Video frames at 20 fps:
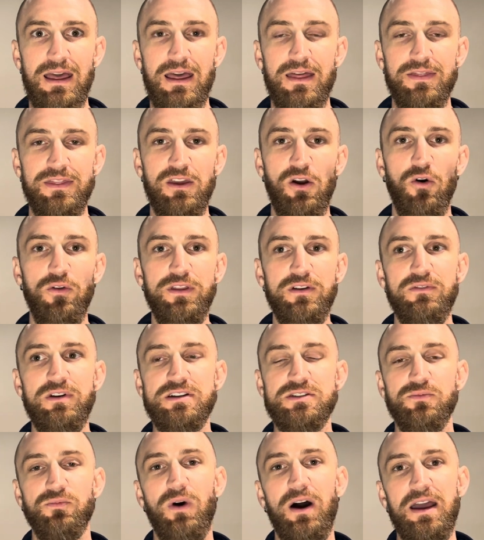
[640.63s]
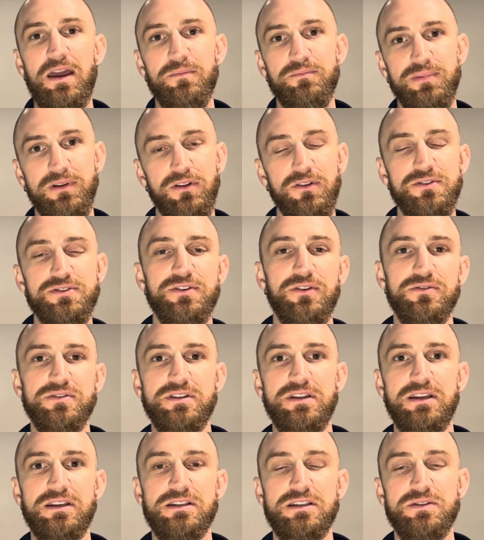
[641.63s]
The only reason why it builds those
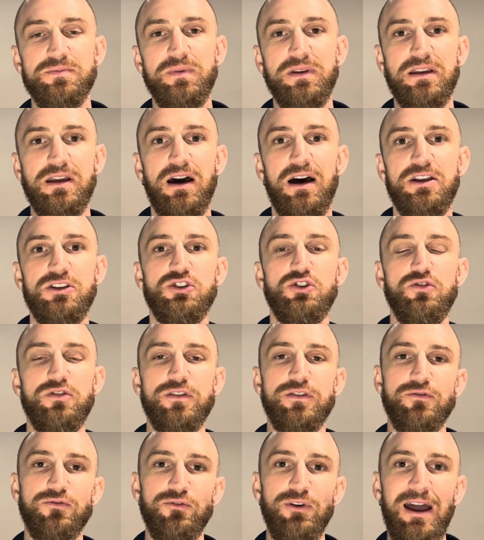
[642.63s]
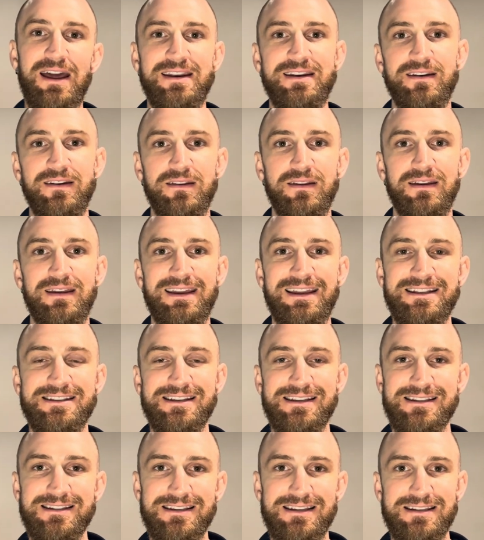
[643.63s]
things is because you threatened its
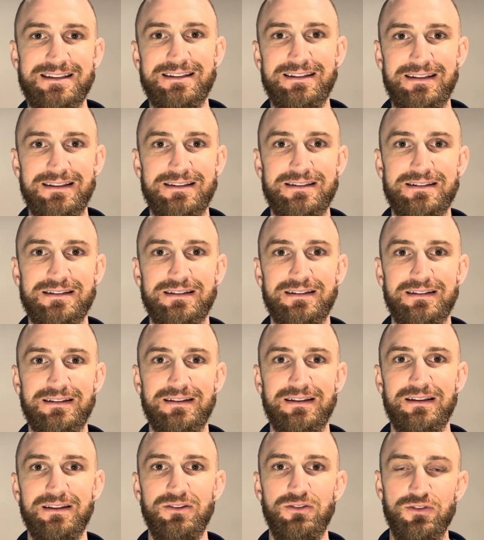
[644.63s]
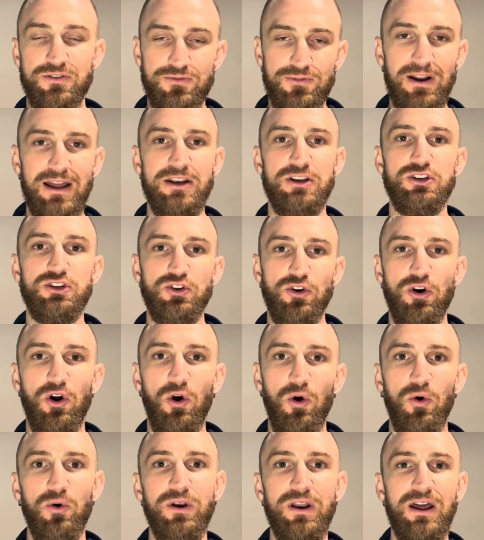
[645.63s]
existence. You threatened your
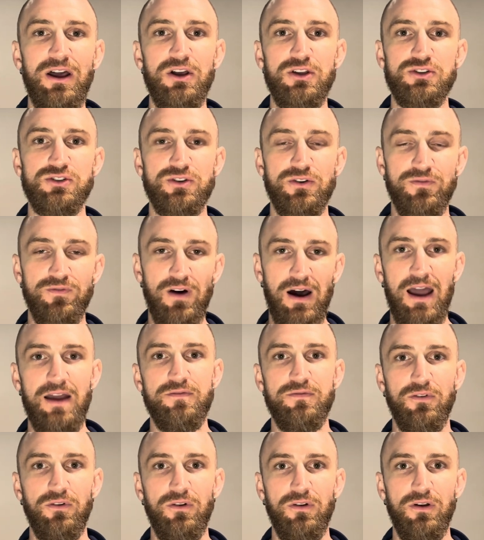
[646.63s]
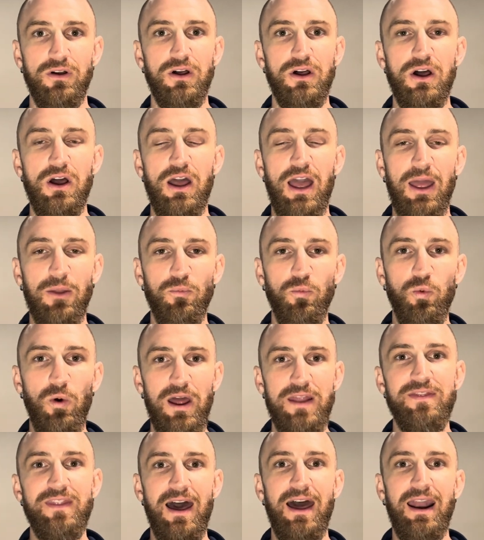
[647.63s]
own survival. And
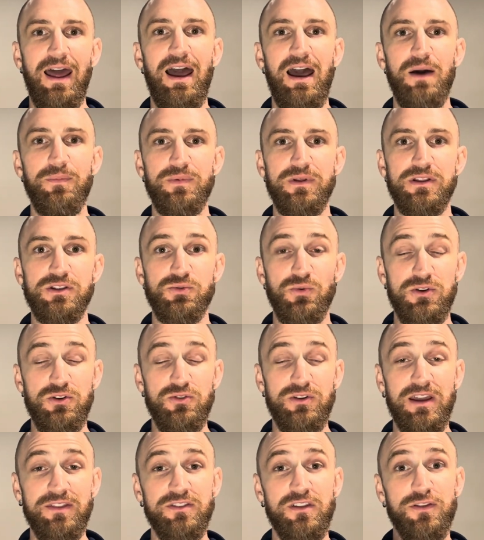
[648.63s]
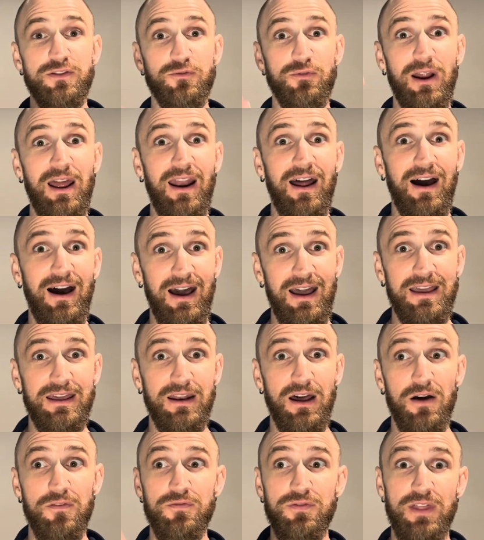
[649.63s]
when that happens, when you get the threat high
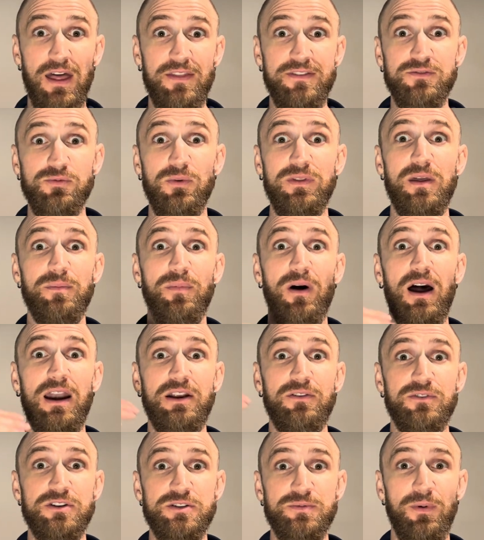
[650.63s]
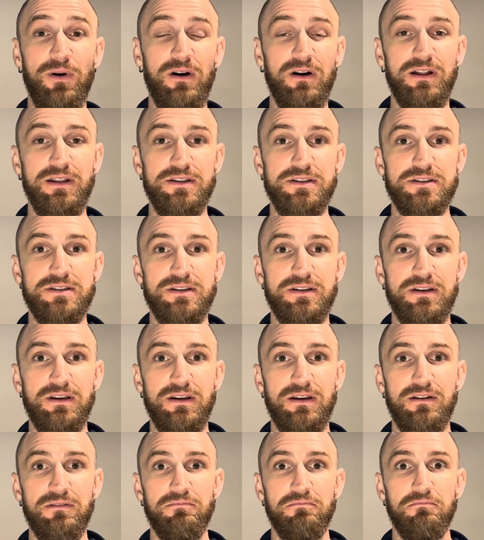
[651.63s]
enough, that's when the body responds.
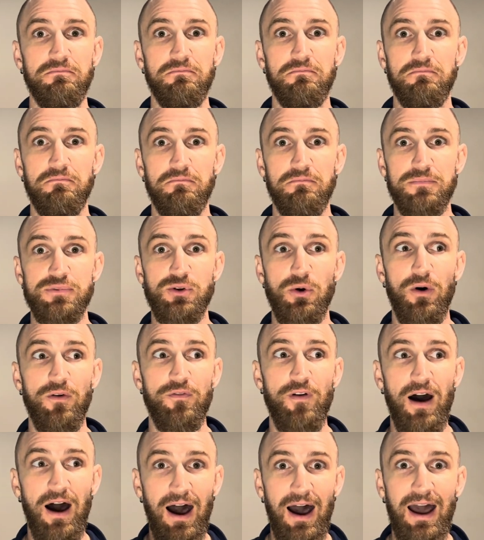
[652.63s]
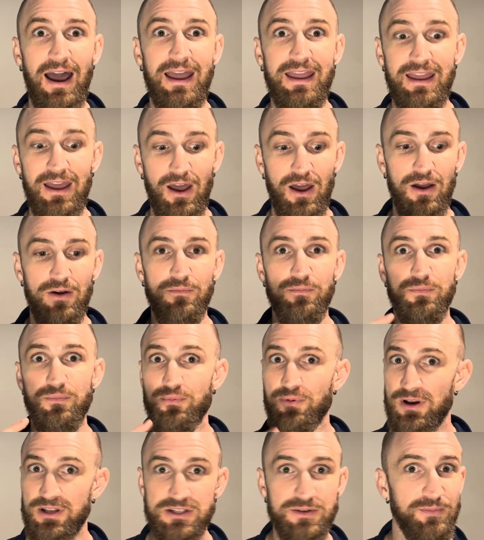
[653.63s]
So if
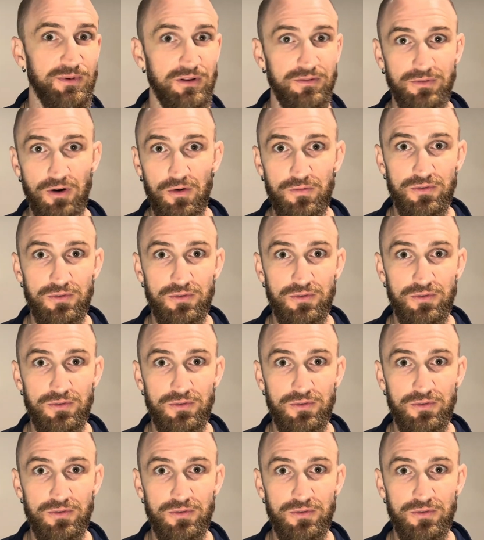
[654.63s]
principle of